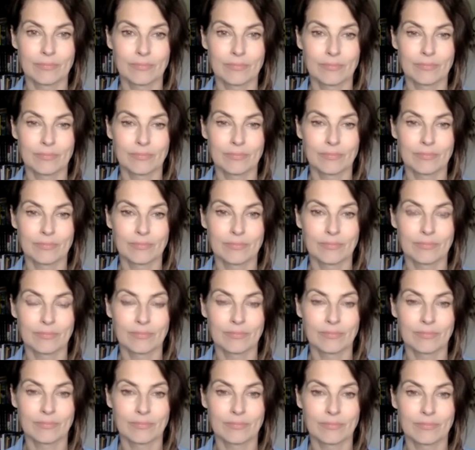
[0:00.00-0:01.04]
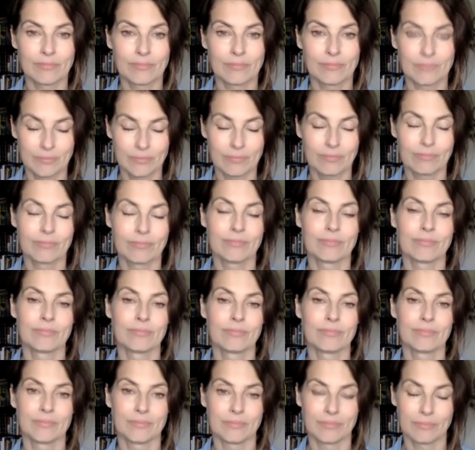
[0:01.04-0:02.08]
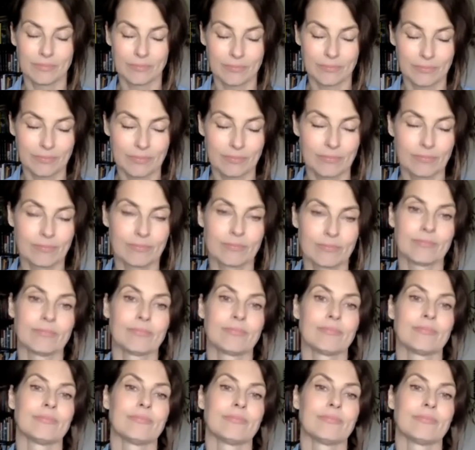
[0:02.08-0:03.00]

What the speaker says: (silent)